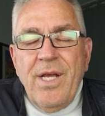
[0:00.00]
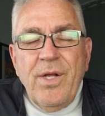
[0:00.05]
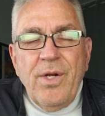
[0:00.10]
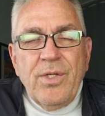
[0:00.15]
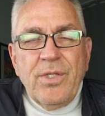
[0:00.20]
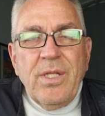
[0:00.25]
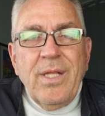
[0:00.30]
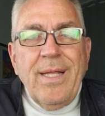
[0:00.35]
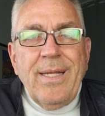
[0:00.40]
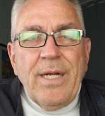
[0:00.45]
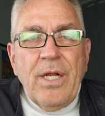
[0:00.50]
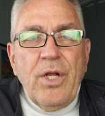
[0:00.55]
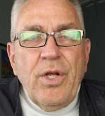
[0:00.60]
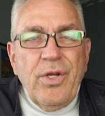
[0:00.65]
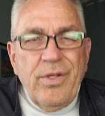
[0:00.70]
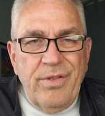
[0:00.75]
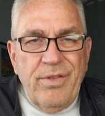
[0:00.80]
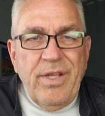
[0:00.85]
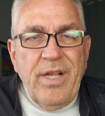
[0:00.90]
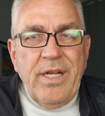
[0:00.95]
There's a lot of
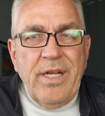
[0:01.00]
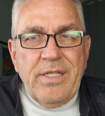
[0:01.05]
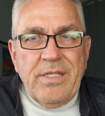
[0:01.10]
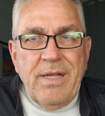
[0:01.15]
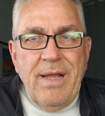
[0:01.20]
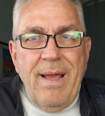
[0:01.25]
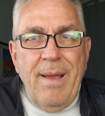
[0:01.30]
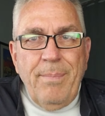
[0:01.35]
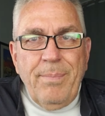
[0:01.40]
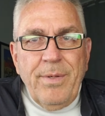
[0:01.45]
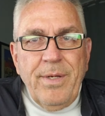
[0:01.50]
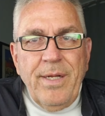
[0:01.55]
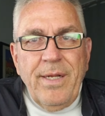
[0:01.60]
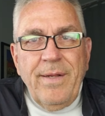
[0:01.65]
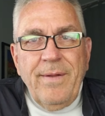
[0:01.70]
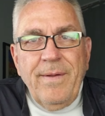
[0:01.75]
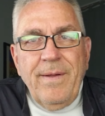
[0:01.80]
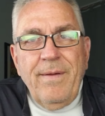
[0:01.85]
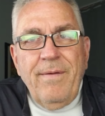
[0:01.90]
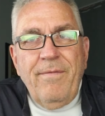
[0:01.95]
good things
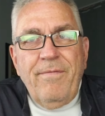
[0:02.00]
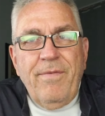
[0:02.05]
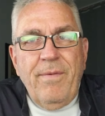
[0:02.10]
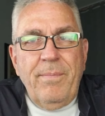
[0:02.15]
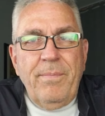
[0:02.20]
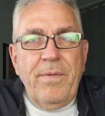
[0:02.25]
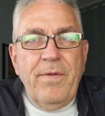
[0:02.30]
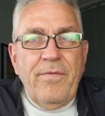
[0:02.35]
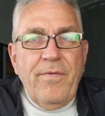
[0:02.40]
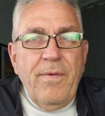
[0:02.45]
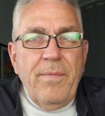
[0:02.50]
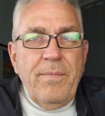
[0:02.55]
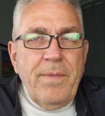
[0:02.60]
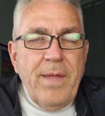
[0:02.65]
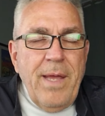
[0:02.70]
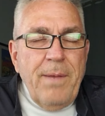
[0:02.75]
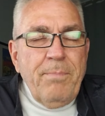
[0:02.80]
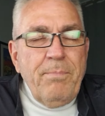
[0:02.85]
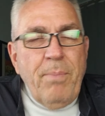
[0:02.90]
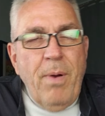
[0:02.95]
happening from
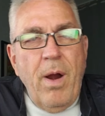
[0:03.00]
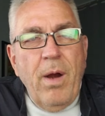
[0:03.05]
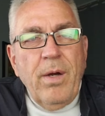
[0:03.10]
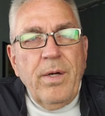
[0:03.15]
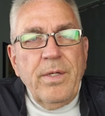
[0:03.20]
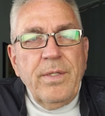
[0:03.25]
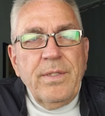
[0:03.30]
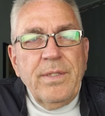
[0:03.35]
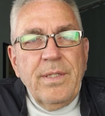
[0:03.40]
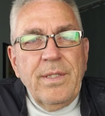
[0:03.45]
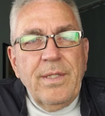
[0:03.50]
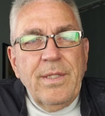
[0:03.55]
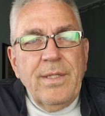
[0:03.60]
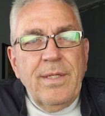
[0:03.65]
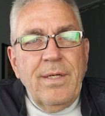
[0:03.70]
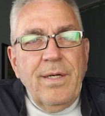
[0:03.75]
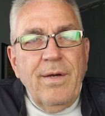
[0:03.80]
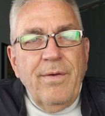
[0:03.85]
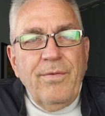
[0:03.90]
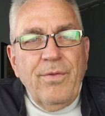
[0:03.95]
that part
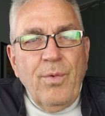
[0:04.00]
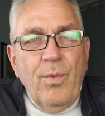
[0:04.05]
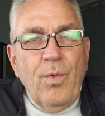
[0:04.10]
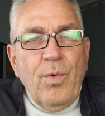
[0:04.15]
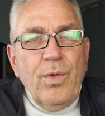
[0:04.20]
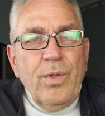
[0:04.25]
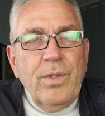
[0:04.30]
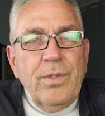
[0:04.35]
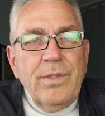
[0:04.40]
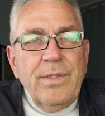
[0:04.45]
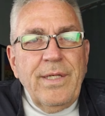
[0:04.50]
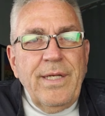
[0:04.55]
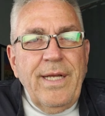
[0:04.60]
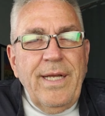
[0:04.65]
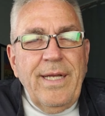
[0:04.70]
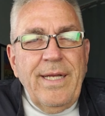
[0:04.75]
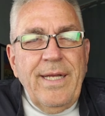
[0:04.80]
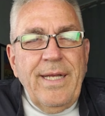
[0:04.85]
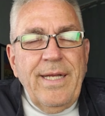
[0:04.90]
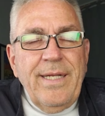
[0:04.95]
of the world,
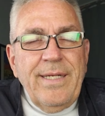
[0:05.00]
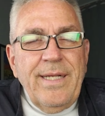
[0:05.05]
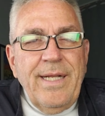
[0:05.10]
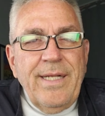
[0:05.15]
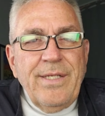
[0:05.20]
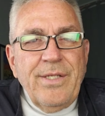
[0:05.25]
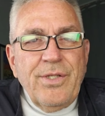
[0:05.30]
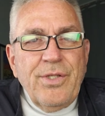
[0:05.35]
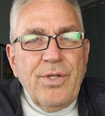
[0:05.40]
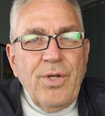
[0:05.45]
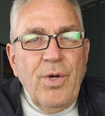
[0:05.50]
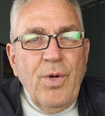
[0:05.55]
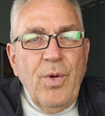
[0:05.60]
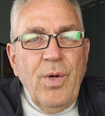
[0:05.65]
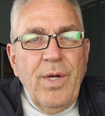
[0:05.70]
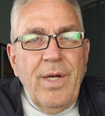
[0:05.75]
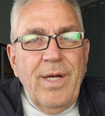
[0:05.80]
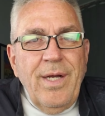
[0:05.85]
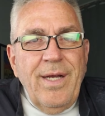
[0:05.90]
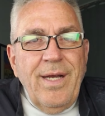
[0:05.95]
and so
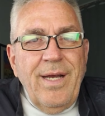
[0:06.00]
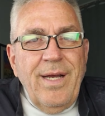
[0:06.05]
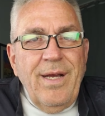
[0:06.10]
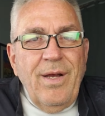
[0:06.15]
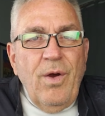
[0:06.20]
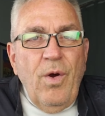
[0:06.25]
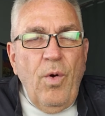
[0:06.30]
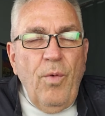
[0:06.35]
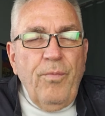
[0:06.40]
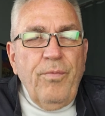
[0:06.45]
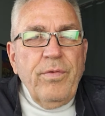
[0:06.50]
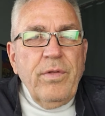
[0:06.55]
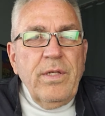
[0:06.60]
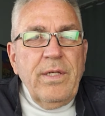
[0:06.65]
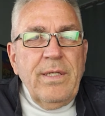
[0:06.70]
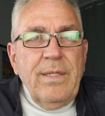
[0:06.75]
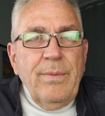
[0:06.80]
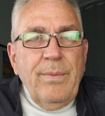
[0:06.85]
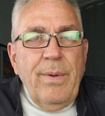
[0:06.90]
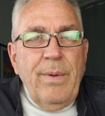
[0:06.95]

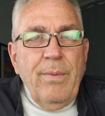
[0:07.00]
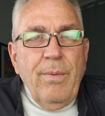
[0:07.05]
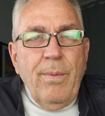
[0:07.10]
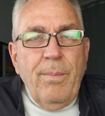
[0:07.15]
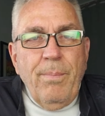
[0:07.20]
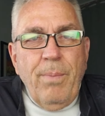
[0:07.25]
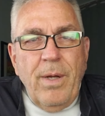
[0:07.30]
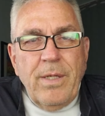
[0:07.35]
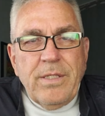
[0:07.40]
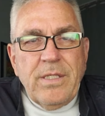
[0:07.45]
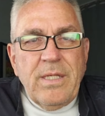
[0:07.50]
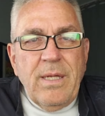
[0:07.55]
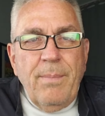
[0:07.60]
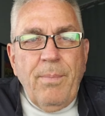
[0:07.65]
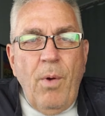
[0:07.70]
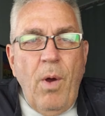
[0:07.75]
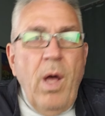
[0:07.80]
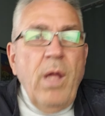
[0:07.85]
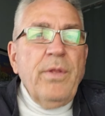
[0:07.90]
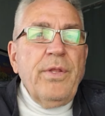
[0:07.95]
hopefully we will bust up
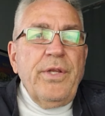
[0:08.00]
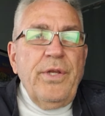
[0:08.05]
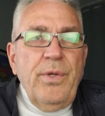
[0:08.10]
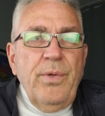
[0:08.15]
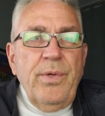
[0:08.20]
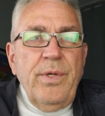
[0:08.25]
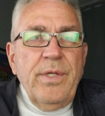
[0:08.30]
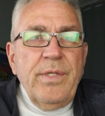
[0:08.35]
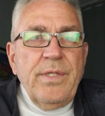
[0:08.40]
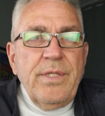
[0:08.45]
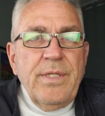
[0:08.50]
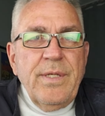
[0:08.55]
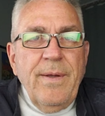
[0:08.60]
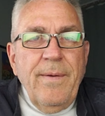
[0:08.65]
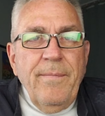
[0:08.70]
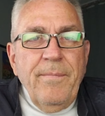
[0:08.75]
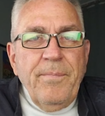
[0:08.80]
all the unions.